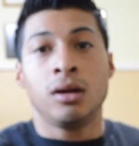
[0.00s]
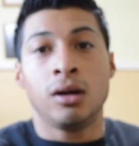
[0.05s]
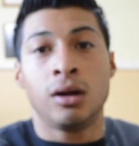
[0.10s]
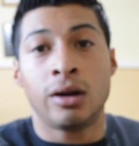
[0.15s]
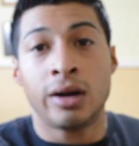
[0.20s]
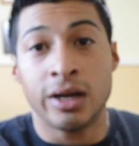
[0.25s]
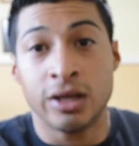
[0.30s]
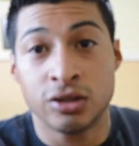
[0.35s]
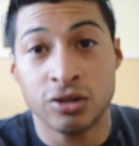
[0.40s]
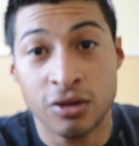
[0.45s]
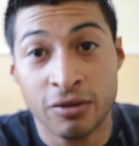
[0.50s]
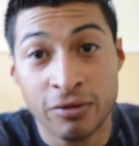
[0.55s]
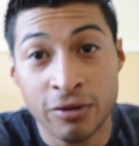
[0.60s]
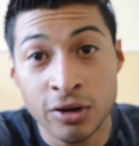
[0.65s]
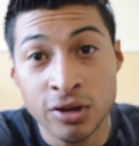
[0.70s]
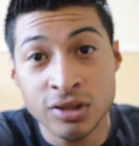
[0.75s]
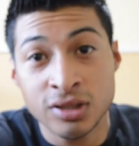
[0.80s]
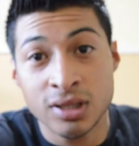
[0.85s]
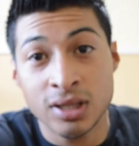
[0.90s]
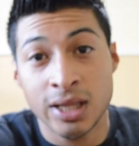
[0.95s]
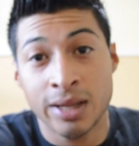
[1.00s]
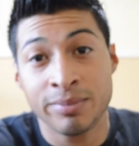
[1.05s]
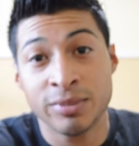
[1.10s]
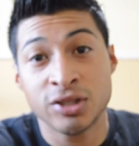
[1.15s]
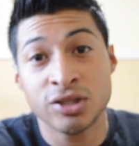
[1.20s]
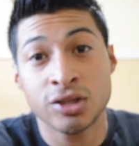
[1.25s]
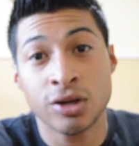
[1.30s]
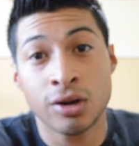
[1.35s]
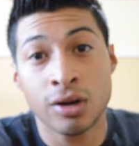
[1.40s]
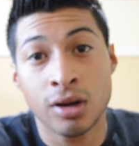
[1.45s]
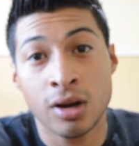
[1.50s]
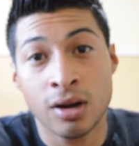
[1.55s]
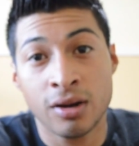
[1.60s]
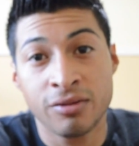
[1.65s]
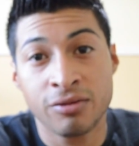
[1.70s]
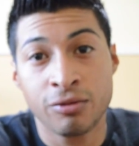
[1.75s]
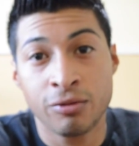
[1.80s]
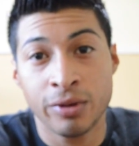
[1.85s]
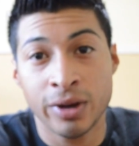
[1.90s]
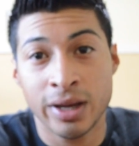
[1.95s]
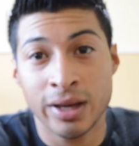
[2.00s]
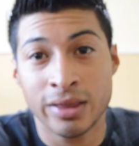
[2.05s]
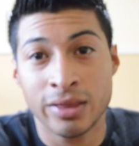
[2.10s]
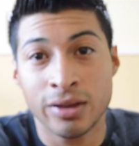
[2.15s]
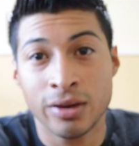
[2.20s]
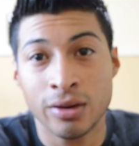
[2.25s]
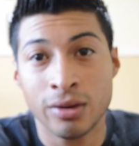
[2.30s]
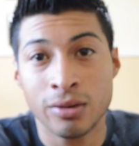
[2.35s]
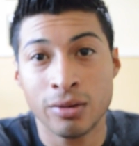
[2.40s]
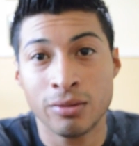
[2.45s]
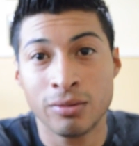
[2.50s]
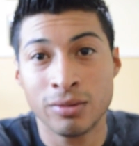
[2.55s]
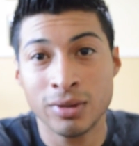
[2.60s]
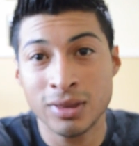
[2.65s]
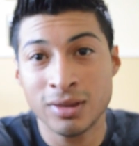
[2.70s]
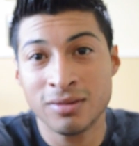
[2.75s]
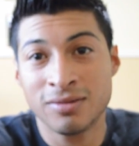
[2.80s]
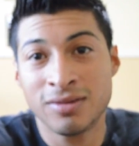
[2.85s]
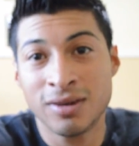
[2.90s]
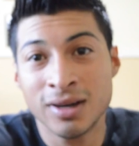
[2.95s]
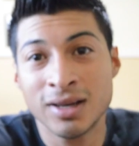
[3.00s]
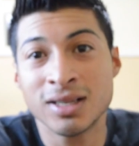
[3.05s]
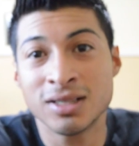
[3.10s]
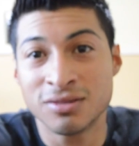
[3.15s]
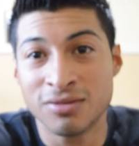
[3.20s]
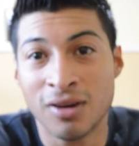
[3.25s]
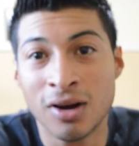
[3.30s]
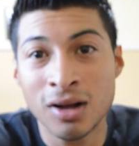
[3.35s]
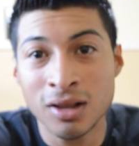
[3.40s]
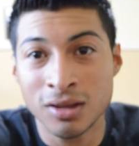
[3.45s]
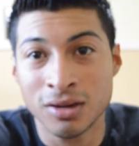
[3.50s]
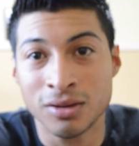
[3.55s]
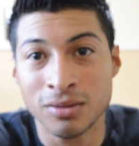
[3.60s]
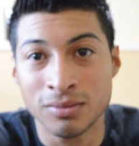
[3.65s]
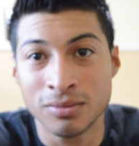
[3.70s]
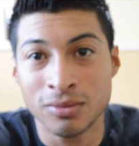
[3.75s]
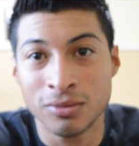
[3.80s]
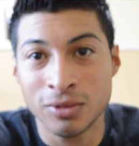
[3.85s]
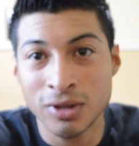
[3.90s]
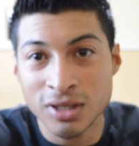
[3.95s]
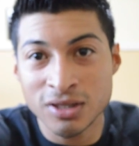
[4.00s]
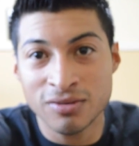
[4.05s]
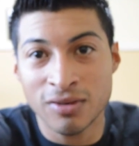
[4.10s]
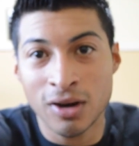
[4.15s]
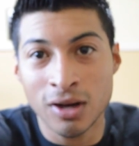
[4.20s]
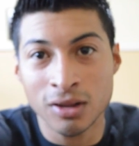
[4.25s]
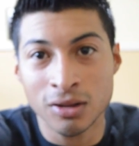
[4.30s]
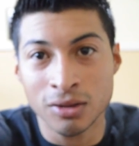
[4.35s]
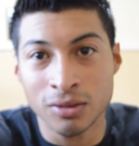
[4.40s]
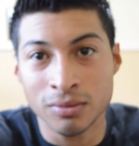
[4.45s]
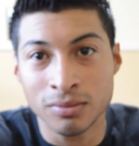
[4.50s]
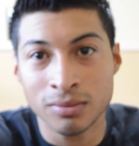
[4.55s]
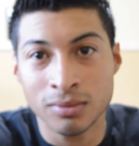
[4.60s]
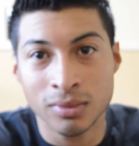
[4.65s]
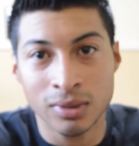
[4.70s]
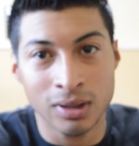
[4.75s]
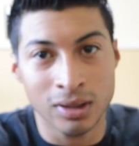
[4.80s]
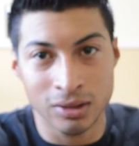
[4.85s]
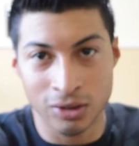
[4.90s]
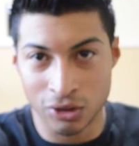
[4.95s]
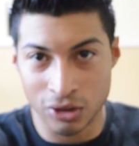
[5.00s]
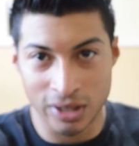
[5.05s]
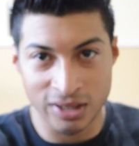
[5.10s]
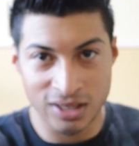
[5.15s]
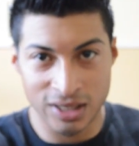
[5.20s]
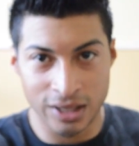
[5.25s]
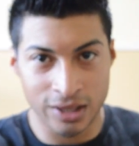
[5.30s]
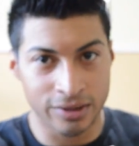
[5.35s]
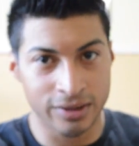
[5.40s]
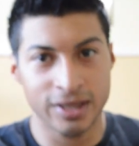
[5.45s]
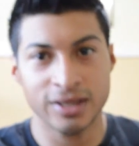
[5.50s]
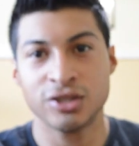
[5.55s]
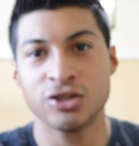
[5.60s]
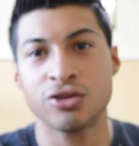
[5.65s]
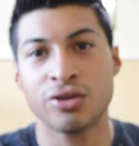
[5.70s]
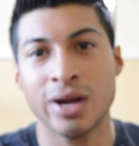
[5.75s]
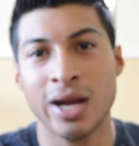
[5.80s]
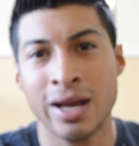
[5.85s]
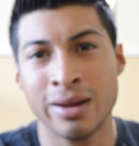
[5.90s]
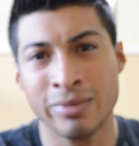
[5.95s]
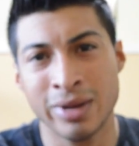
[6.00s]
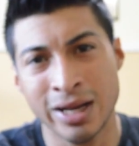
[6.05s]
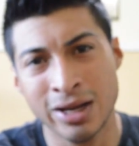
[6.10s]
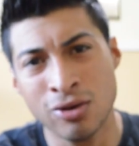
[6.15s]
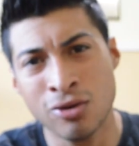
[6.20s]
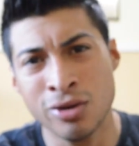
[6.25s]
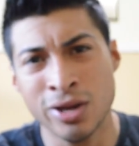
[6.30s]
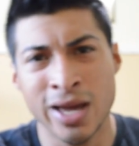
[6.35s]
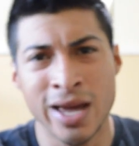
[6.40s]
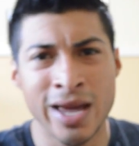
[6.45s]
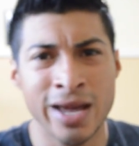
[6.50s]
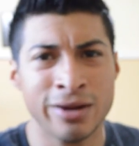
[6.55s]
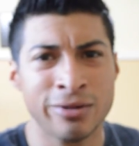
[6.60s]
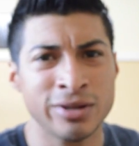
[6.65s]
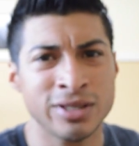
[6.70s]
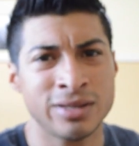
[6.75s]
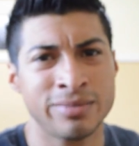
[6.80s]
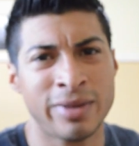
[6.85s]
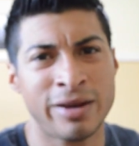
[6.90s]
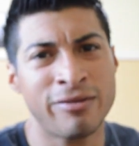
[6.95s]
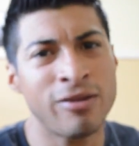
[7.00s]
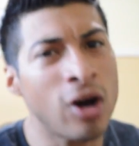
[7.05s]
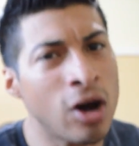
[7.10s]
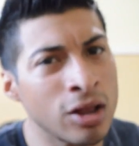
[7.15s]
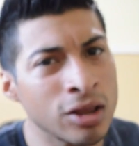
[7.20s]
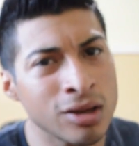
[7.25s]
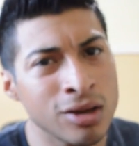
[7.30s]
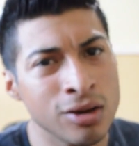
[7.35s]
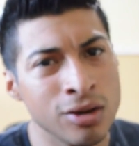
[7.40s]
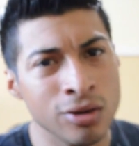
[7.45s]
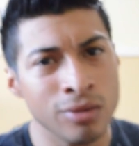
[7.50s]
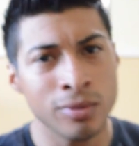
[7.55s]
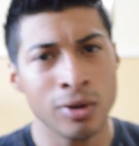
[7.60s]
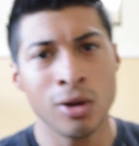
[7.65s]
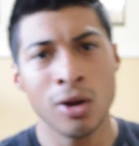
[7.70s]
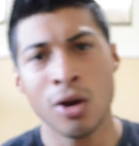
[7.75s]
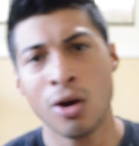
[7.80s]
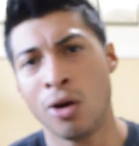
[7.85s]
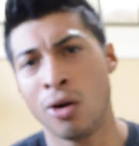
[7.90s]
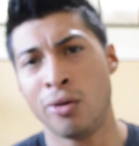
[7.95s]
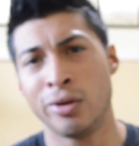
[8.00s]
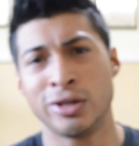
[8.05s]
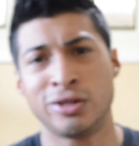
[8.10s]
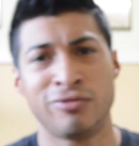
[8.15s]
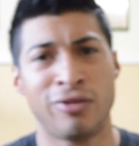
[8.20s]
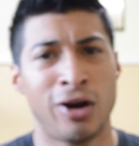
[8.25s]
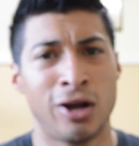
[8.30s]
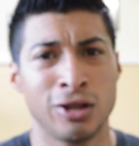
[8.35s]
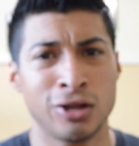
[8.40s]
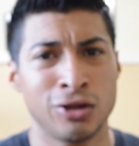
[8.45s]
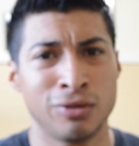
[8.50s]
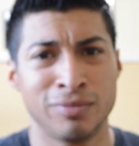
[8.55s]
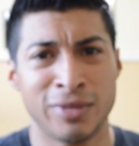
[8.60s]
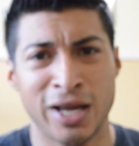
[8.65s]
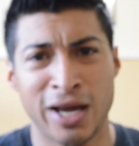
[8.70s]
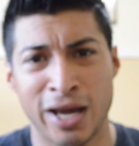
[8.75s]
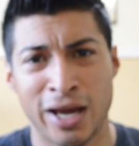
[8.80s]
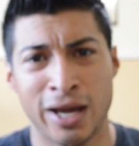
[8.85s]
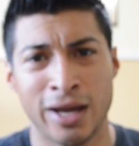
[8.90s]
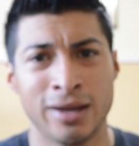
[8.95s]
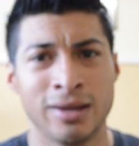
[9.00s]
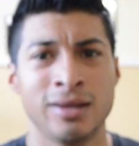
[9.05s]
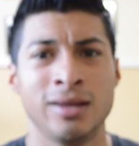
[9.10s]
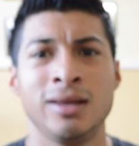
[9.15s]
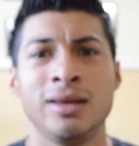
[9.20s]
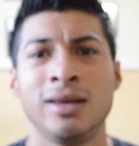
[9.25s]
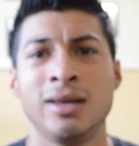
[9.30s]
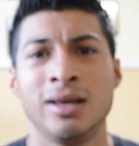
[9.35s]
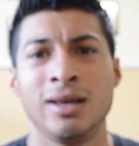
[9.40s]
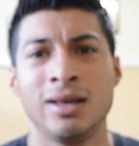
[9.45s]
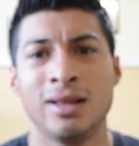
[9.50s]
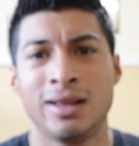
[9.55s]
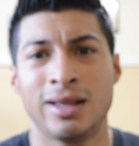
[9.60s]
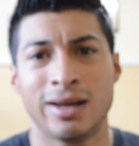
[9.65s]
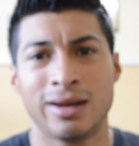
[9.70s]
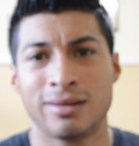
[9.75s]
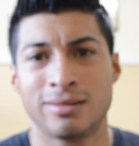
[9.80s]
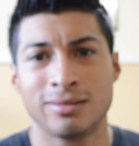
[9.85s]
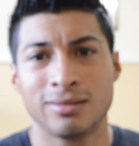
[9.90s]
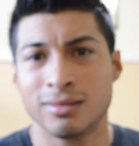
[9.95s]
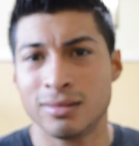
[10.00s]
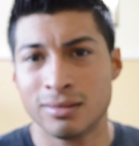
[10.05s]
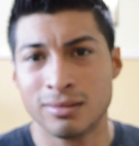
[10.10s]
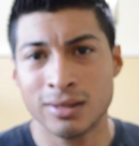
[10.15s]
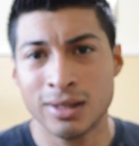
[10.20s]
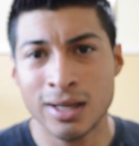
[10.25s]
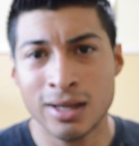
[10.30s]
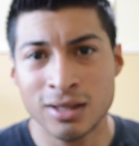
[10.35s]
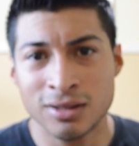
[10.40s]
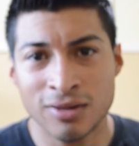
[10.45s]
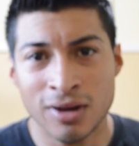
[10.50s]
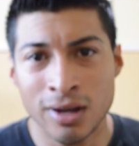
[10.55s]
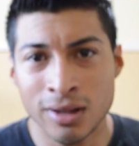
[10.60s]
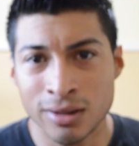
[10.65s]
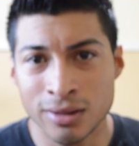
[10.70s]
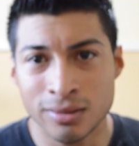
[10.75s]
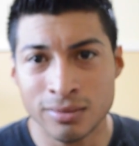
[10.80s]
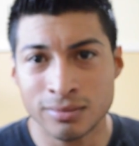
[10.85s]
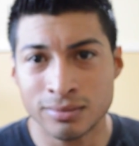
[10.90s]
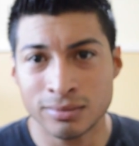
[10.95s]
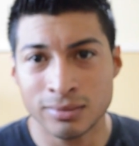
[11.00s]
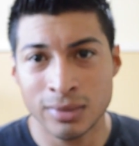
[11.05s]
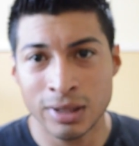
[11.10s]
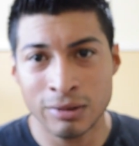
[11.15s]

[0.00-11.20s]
All right, so first, let me start off with what the heck is volume? What is volume? And I see it on Instagram, like, oh yeah, increasing my volume. Oh, it's volume day. Like, what the hell is volume?